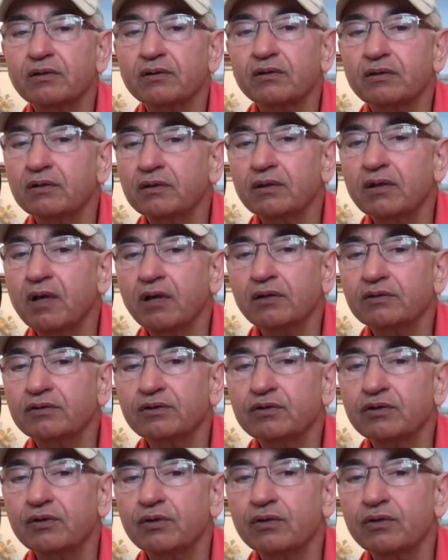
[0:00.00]
not
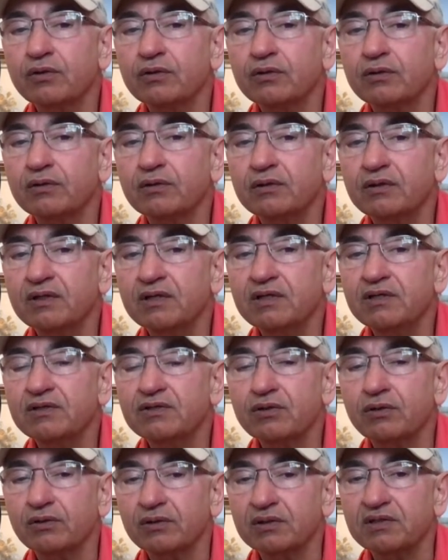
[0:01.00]
your needs
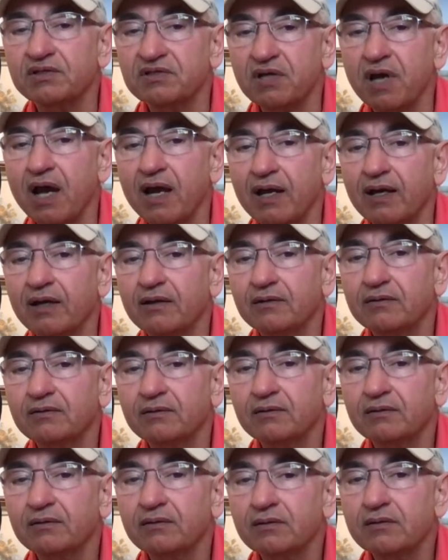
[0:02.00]
or desire.
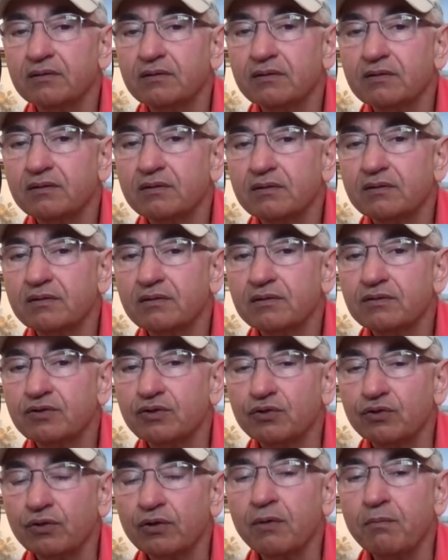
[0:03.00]
So
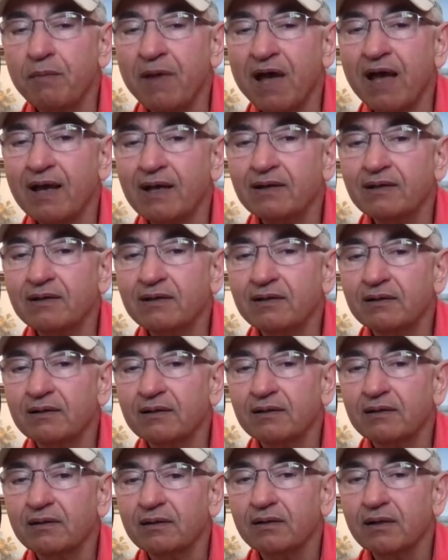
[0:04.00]
you're a man.
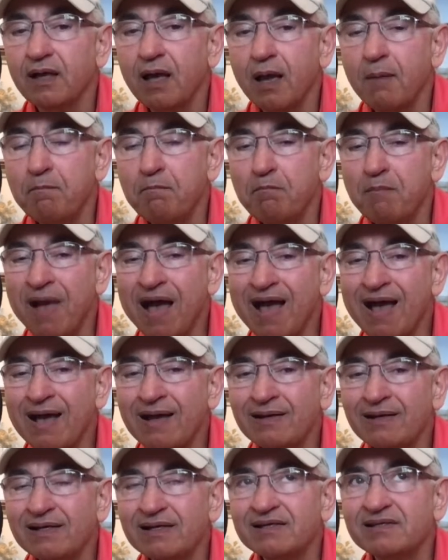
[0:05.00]
A
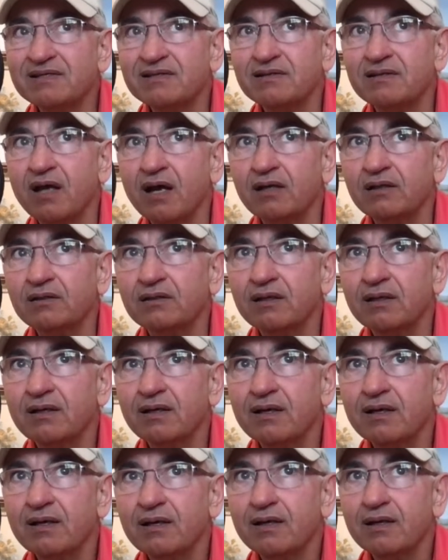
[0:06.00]
man is not
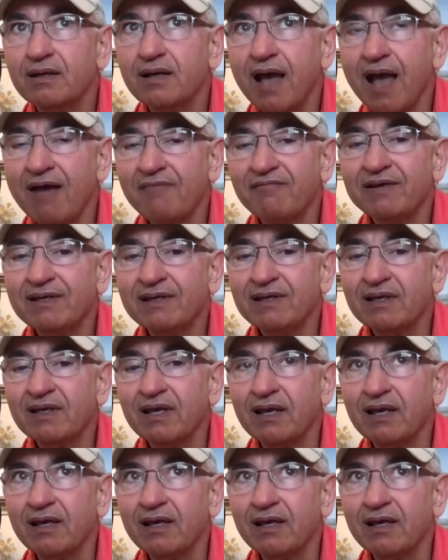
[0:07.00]
having